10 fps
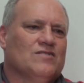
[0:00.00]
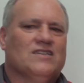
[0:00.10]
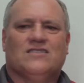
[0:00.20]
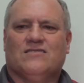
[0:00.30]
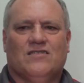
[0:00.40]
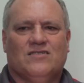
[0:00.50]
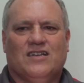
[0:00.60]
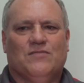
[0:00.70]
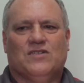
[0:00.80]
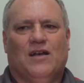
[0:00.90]
There's uh,
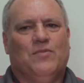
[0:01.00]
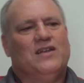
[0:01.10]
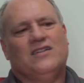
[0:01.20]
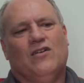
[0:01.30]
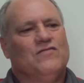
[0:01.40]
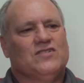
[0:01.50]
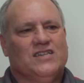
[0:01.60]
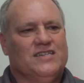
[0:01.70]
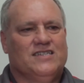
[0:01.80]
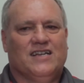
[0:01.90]
teams I played over
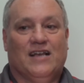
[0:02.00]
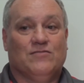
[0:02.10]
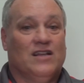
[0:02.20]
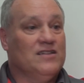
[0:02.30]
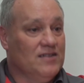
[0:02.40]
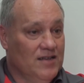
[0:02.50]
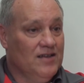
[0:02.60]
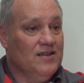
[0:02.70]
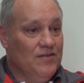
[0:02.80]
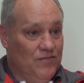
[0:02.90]
60 games, and
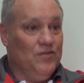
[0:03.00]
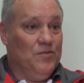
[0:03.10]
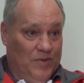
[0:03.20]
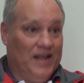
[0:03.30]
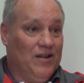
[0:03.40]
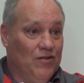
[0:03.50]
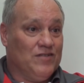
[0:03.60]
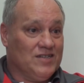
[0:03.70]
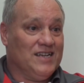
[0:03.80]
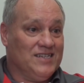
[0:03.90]
Fulham played
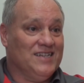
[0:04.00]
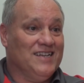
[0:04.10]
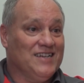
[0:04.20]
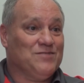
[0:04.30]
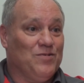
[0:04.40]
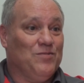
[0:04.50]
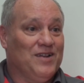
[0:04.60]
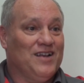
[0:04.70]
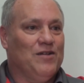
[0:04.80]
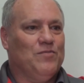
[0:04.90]
over 60 years
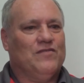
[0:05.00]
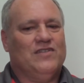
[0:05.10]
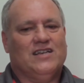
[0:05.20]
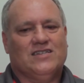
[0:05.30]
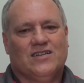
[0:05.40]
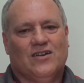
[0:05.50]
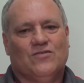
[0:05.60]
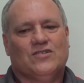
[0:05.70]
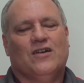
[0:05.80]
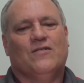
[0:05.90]
probably a couple of years ago.
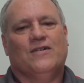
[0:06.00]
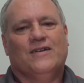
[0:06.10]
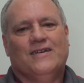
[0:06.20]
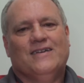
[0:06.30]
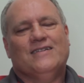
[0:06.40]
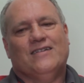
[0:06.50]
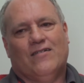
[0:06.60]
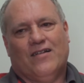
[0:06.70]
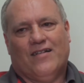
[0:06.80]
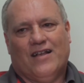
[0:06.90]
So. The
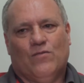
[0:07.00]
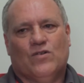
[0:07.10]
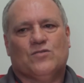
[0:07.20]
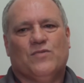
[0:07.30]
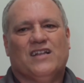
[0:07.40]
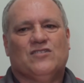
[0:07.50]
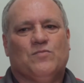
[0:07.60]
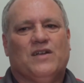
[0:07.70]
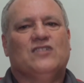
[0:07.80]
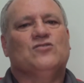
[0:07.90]
only thing was we had to
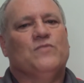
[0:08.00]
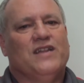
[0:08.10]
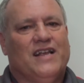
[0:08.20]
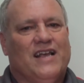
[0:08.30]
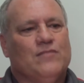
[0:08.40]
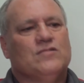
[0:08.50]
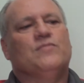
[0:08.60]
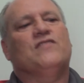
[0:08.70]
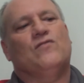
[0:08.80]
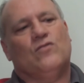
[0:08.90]
play too many games
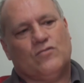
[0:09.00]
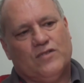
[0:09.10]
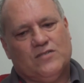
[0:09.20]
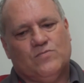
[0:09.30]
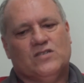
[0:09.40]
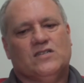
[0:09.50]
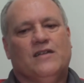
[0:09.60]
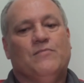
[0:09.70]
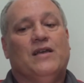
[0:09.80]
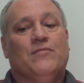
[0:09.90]
before Christmas,
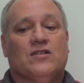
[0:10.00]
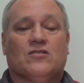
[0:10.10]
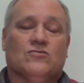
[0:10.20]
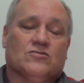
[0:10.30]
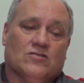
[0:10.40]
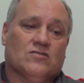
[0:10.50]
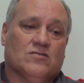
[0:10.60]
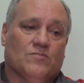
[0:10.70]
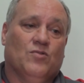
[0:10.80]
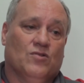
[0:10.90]
and maybe it cost
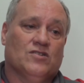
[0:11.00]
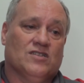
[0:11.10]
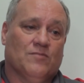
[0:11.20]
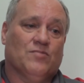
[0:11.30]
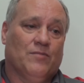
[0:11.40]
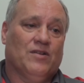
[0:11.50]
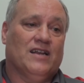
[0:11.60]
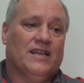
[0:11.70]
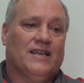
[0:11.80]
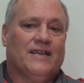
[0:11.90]
us points in the Premier
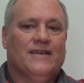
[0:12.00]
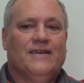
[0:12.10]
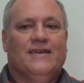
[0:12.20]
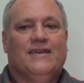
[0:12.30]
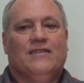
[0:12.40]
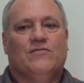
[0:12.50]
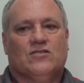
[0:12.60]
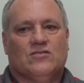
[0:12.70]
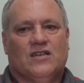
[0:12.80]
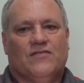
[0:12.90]
League
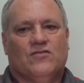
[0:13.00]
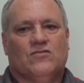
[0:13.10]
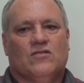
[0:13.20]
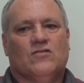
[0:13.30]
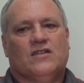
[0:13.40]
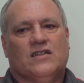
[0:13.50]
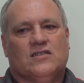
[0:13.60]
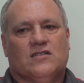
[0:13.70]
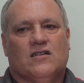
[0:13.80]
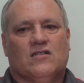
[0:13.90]
because if you look at
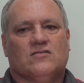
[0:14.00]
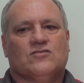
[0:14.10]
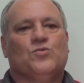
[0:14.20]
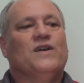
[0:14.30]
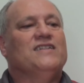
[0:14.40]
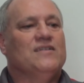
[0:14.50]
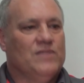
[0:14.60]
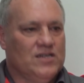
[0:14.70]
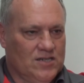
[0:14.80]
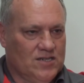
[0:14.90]
this, the last 20
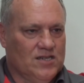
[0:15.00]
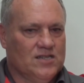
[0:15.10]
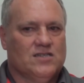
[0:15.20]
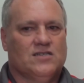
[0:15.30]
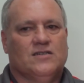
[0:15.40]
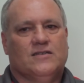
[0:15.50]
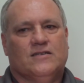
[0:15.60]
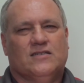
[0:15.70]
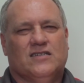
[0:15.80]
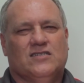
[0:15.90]
matches since
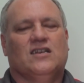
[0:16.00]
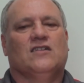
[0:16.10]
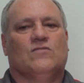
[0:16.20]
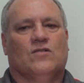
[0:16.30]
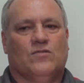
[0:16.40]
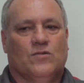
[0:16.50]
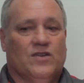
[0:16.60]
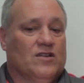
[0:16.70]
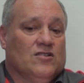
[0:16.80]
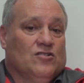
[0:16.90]
uh, since January,
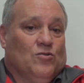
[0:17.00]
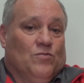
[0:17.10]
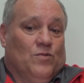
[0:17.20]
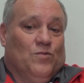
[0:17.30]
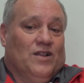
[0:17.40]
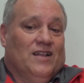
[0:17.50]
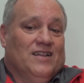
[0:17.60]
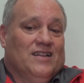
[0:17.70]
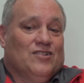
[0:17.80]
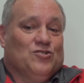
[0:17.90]
we on the top, we would end
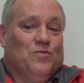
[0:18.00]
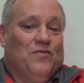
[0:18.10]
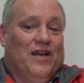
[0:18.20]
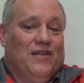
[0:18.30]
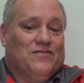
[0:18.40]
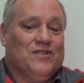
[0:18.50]
in the top five.